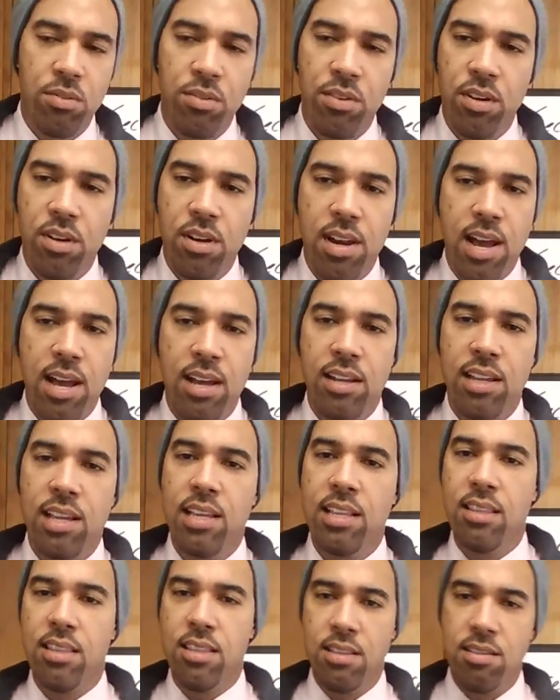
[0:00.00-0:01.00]
if you're not
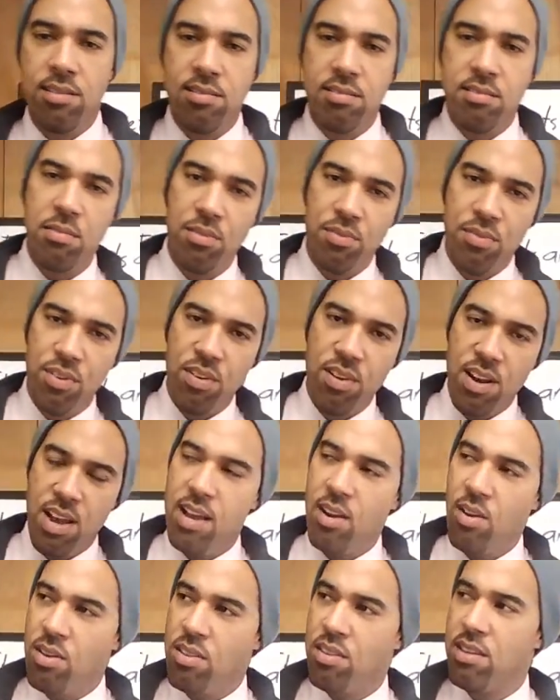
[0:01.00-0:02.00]
in this, if you're
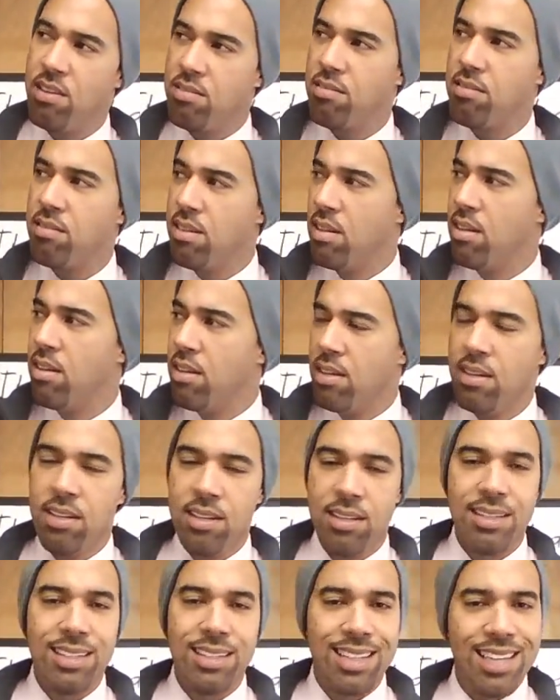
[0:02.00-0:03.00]
not on this,
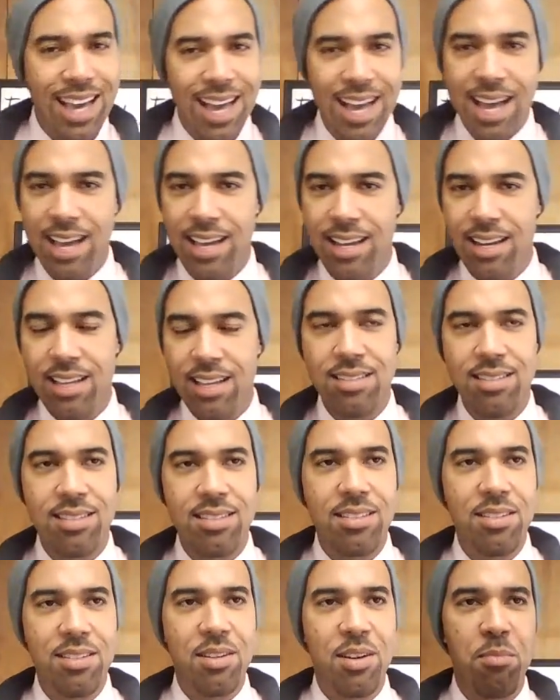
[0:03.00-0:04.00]
God, that just
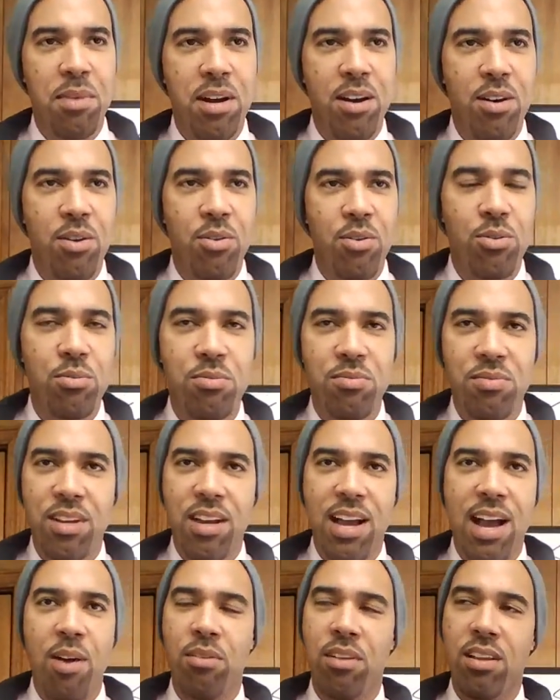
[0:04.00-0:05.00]
you know my whole
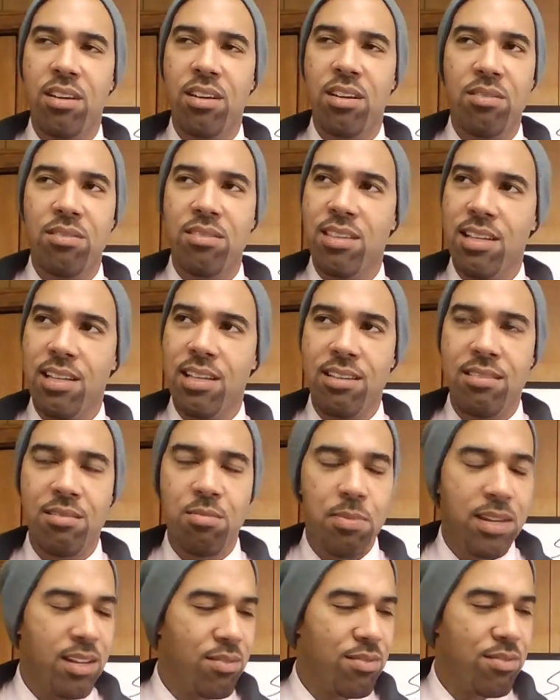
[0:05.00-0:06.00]
outlook on things,
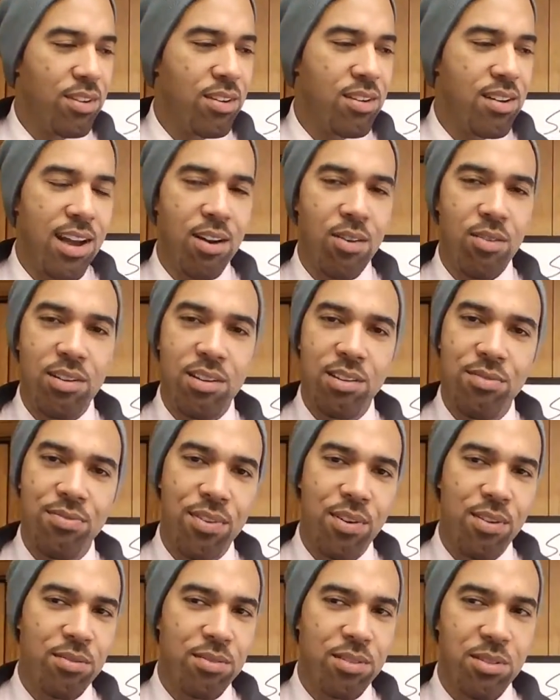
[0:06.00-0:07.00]
man. If you're not on this
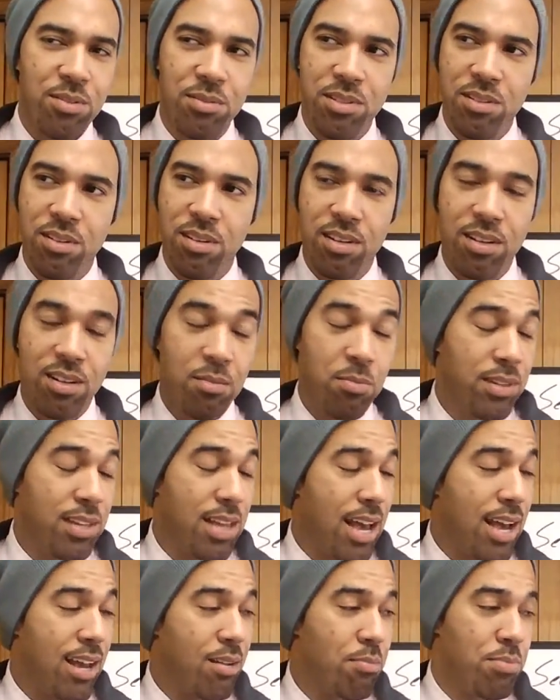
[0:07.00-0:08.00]
phone, dude, you're gonna be
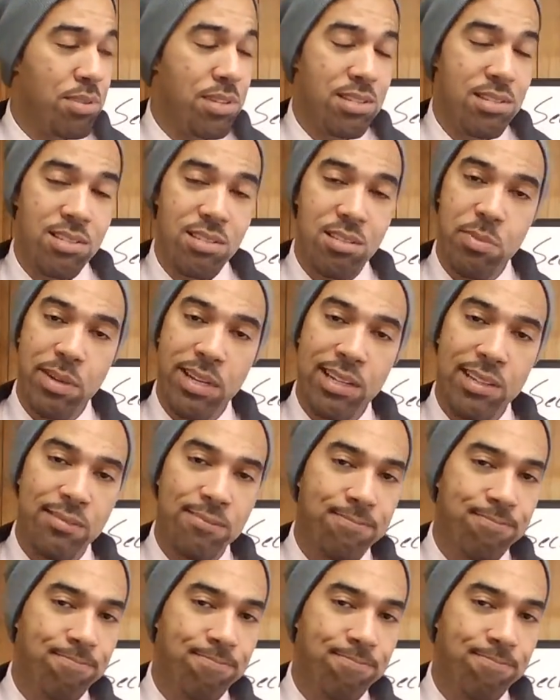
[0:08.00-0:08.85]
out of business, man.